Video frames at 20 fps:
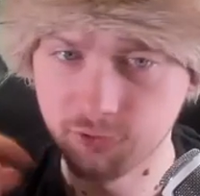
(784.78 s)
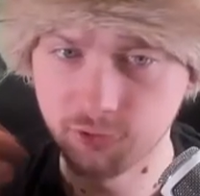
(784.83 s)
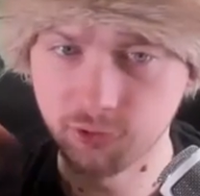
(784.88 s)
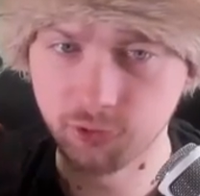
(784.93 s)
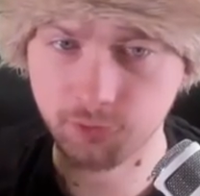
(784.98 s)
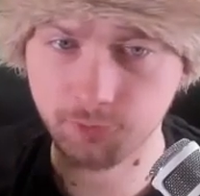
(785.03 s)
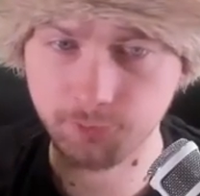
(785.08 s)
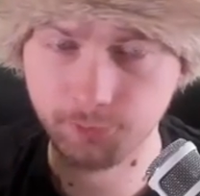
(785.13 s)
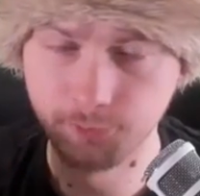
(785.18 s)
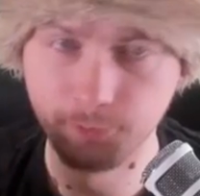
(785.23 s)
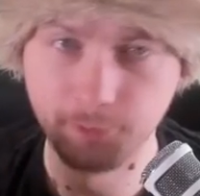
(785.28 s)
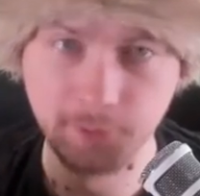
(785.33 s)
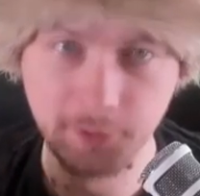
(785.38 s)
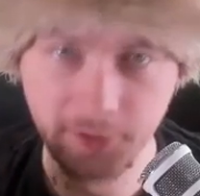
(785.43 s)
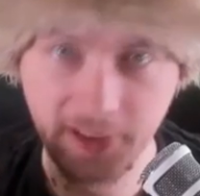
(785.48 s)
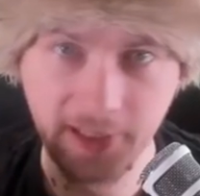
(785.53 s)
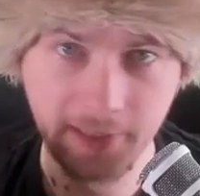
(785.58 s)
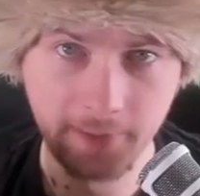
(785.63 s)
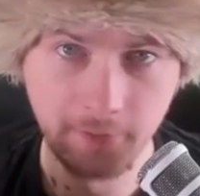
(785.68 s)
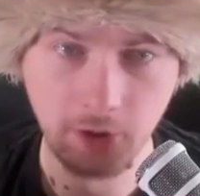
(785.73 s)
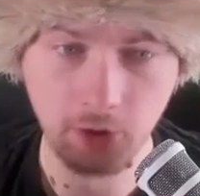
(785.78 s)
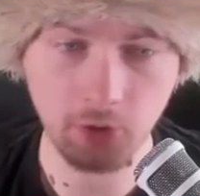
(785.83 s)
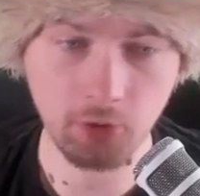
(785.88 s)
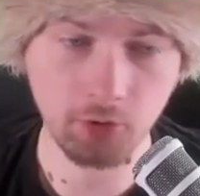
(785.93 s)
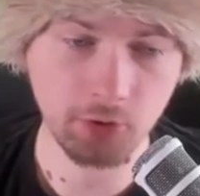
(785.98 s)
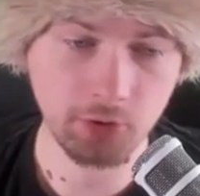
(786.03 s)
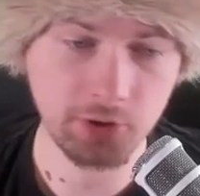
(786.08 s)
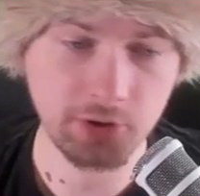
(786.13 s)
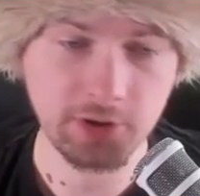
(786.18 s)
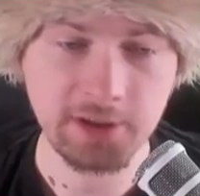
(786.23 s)
to become a
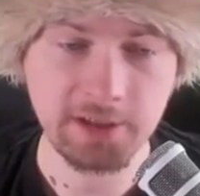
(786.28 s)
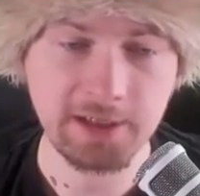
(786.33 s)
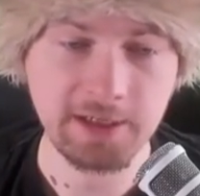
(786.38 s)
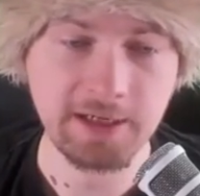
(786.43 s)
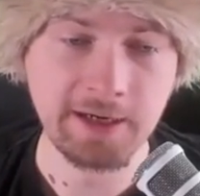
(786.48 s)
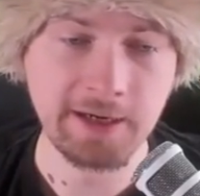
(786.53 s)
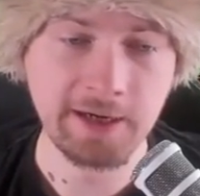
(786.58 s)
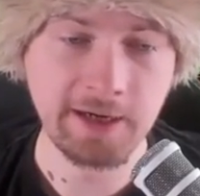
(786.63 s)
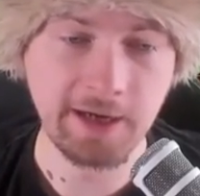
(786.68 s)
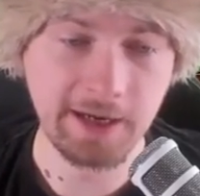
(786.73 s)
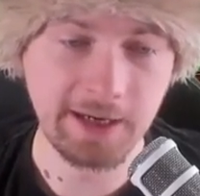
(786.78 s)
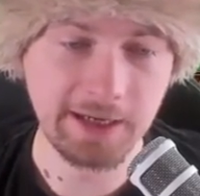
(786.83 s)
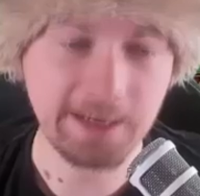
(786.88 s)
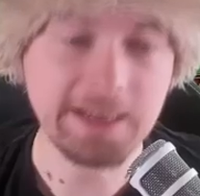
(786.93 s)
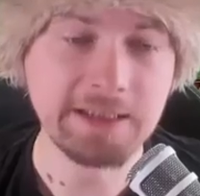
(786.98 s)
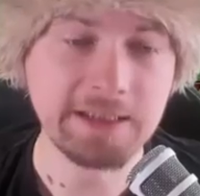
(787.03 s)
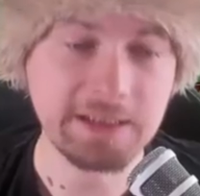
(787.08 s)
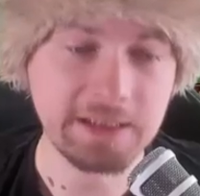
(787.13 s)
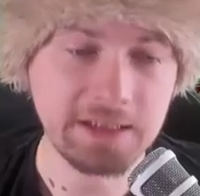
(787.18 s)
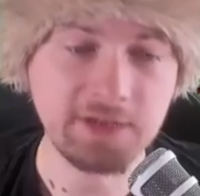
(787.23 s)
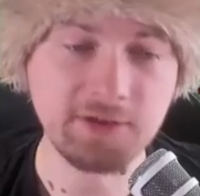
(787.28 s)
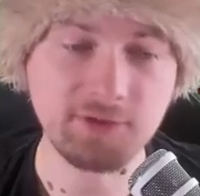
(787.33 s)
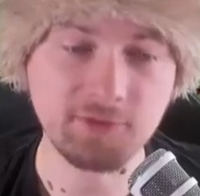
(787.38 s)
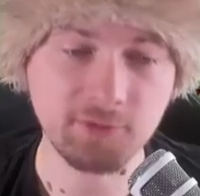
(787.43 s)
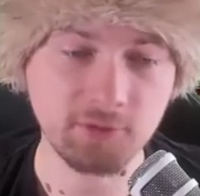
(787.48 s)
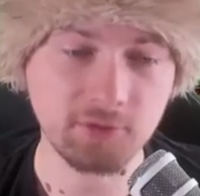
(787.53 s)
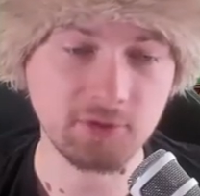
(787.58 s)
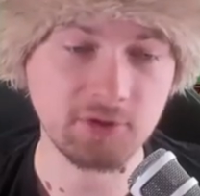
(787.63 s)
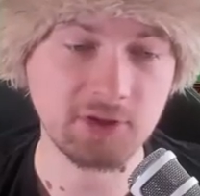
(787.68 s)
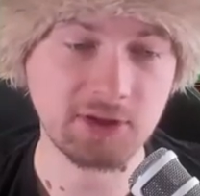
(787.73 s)
horde, I need
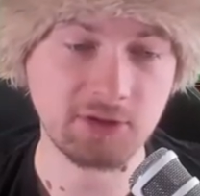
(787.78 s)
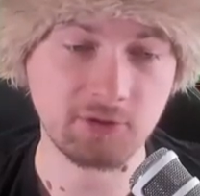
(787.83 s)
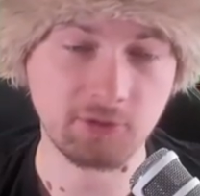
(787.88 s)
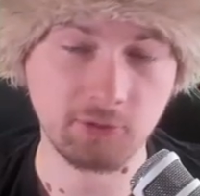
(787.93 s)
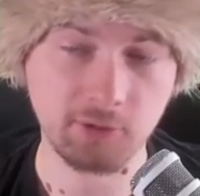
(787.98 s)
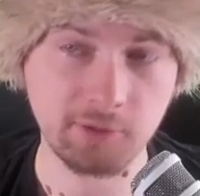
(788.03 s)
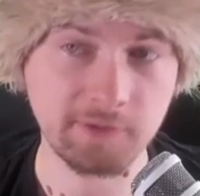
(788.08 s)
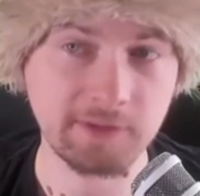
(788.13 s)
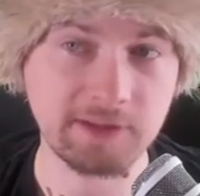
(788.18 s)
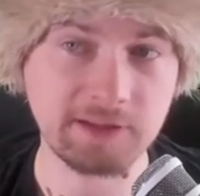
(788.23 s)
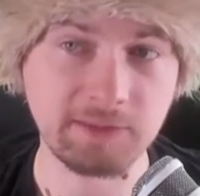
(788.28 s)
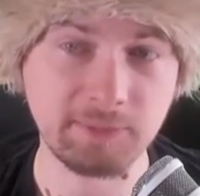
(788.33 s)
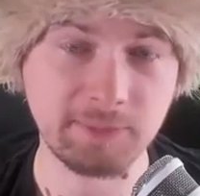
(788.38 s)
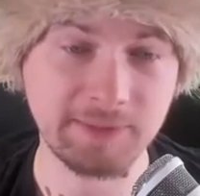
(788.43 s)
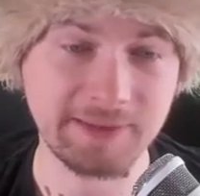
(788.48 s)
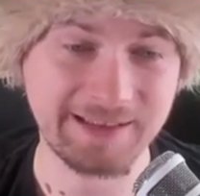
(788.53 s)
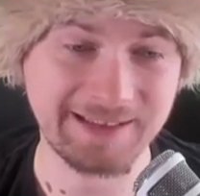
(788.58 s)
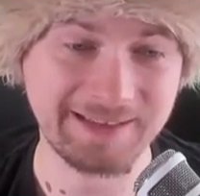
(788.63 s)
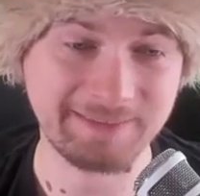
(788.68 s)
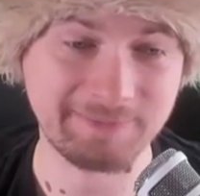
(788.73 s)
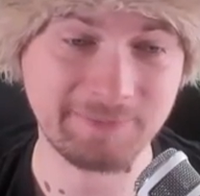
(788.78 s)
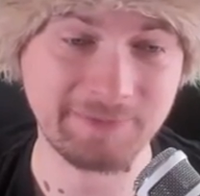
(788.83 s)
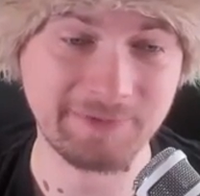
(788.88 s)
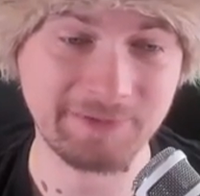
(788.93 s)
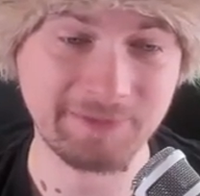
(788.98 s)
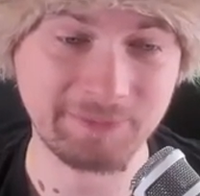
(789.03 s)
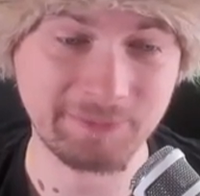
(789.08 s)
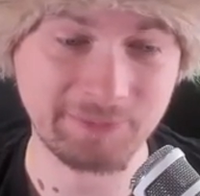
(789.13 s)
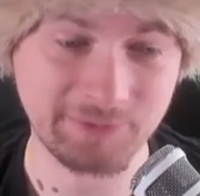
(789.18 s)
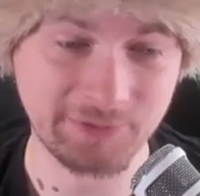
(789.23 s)
to conquer all the Tibetan
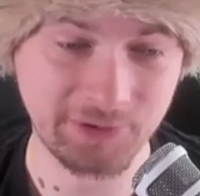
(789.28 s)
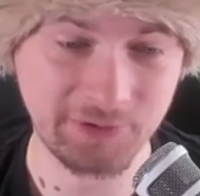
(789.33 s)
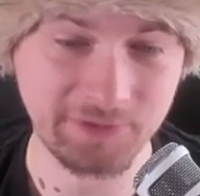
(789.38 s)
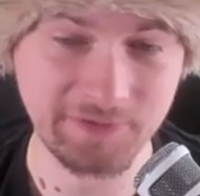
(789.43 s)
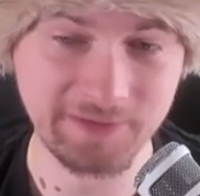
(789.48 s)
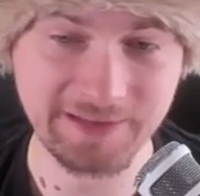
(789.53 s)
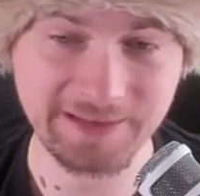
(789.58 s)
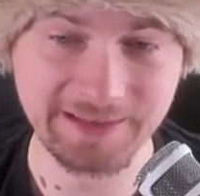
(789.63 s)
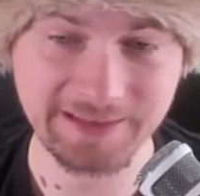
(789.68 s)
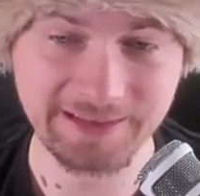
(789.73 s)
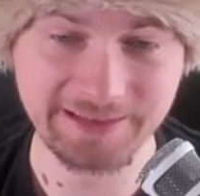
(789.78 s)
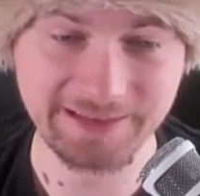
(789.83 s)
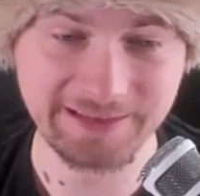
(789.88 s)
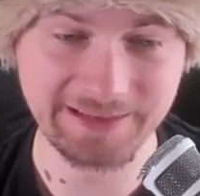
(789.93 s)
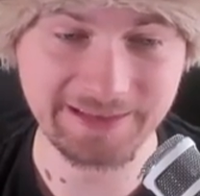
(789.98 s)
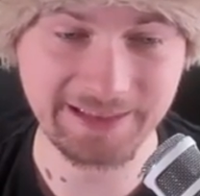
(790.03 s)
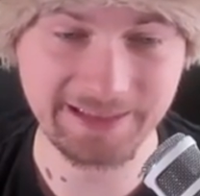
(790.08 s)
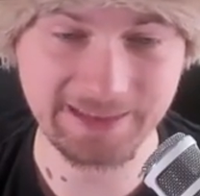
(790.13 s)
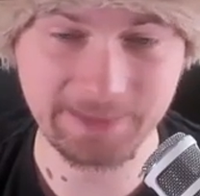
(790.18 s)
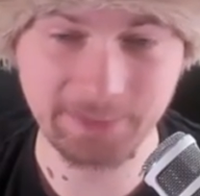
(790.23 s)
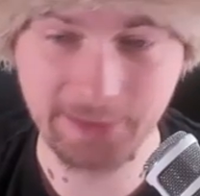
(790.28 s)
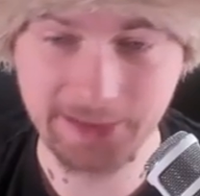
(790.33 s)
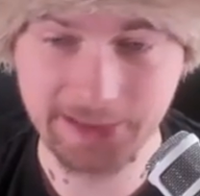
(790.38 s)
provinces. That's